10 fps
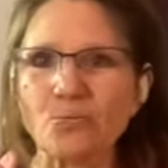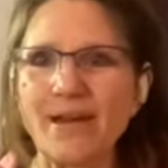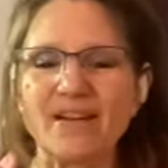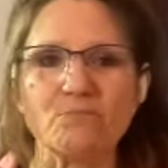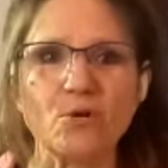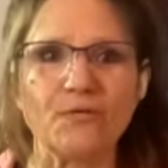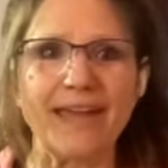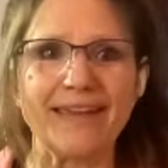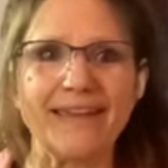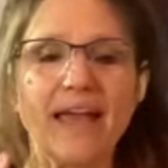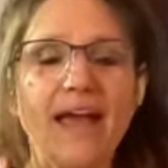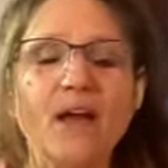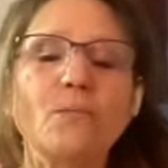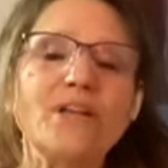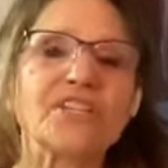way of moving,
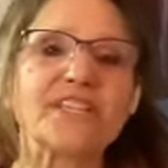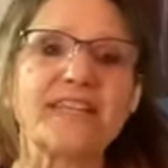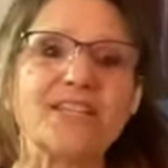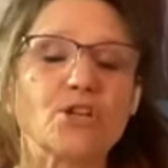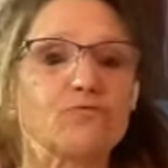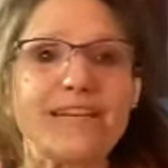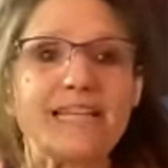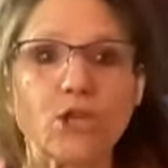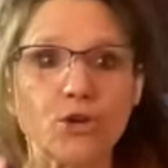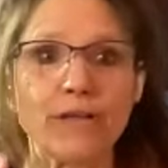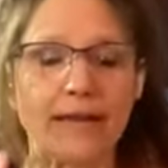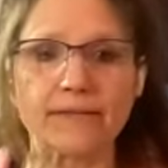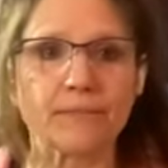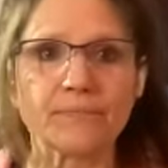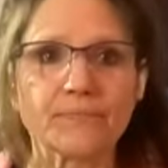and we just need to relearn it.